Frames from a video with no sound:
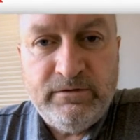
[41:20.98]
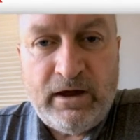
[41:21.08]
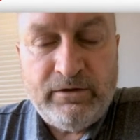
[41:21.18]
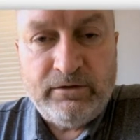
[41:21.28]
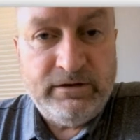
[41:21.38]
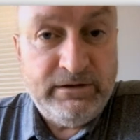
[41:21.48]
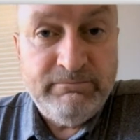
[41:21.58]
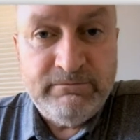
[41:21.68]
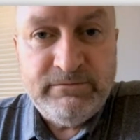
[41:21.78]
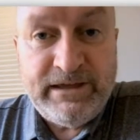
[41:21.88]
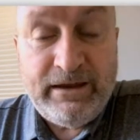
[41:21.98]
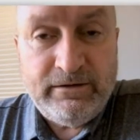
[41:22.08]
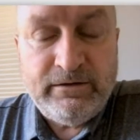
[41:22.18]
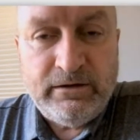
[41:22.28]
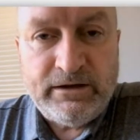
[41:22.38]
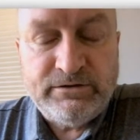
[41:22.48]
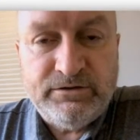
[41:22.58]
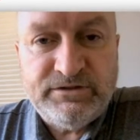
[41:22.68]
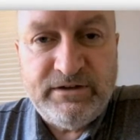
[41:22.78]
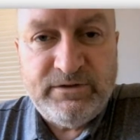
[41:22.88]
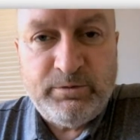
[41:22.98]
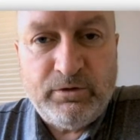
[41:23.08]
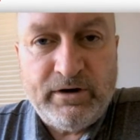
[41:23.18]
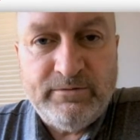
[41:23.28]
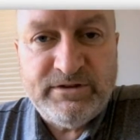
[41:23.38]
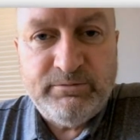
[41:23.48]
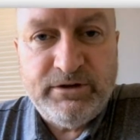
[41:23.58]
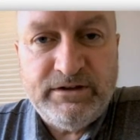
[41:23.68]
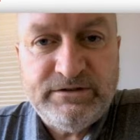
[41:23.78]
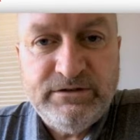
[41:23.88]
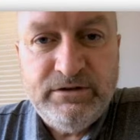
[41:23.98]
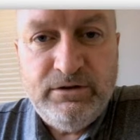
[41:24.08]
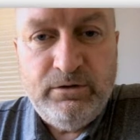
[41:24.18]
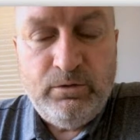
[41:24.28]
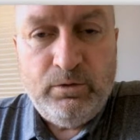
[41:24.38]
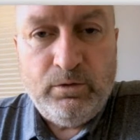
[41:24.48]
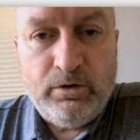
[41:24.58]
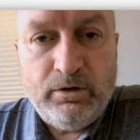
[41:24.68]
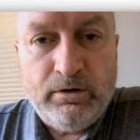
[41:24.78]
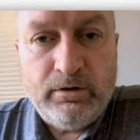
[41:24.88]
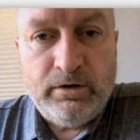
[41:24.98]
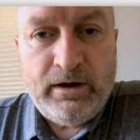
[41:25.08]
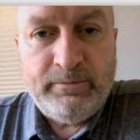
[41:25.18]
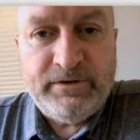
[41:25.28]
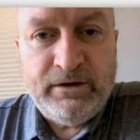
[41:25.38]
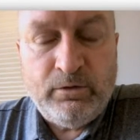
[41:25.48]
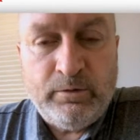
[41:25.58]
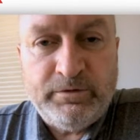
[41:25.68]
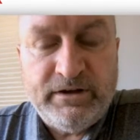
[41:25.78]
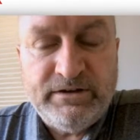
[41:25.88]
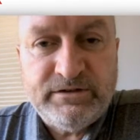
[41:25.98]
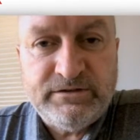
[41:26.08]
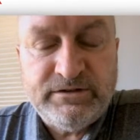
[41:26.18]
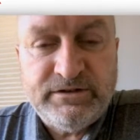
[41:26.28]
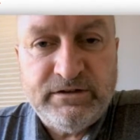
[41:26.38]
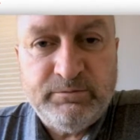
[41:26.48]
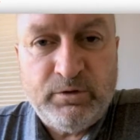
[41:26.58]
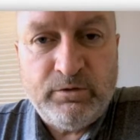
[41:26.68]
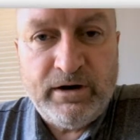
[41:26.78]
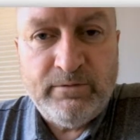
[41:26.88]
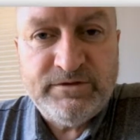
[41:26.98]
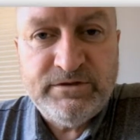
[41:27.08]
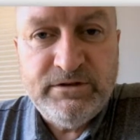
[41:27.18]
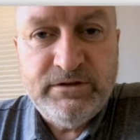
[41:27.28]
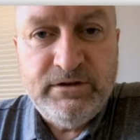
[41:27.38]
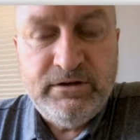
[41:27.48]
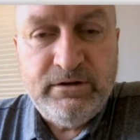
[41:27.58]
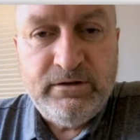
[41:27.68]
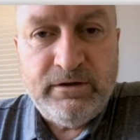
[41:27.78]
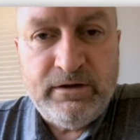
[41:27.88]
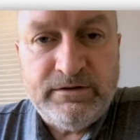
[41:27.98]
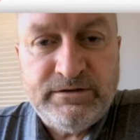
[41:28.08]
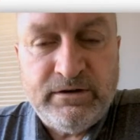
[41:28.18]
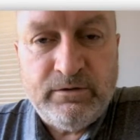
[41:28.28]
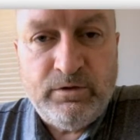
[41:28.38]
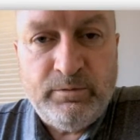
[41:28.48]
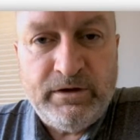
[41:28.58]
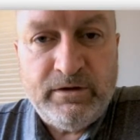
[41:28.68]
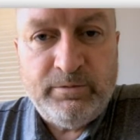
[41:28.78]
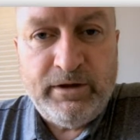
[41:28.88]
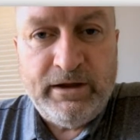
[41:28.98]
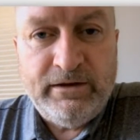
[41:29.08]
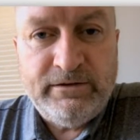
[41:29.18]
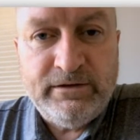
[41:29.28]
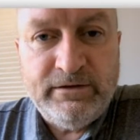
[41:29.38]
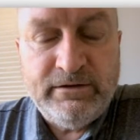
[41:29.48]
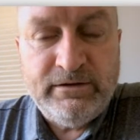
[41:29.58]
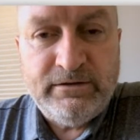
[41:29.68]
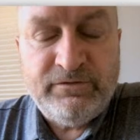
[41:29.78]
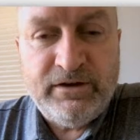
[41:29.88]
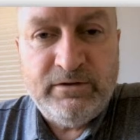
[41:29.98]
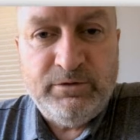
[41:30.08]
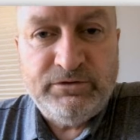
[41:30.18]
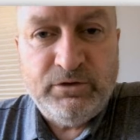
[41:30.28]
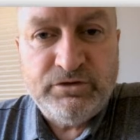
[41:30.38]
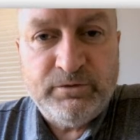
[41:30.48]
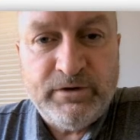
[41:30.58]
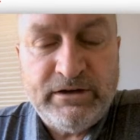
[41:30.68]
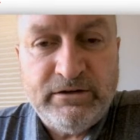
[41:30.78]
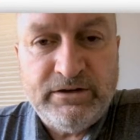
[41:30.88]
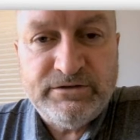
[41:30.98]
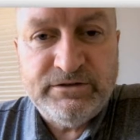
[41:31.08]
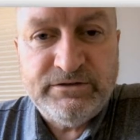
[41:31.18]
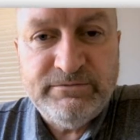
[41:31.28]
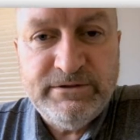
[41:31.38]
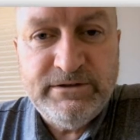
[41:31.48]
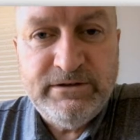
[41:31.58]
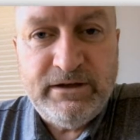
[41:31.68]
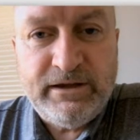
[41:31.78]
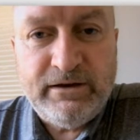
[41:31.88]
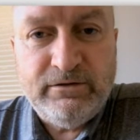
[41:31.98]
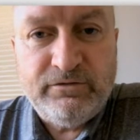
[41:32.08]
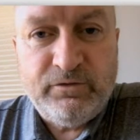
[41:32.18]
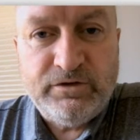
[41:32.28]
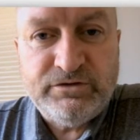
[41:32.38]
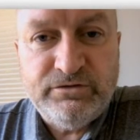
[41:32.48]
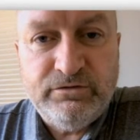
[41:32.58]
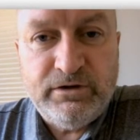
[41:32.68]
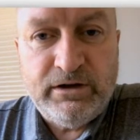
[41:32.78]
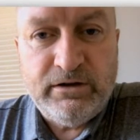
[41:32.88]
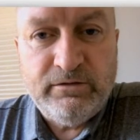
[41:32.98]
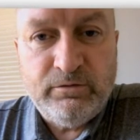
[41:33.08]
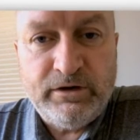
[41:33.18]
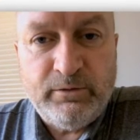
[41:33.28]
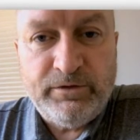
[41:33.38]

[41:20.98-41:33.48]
either get electrical safety programs in place or update or replace existing programs that will be compliant and defendable to OSHA regulations. Again, look forward to working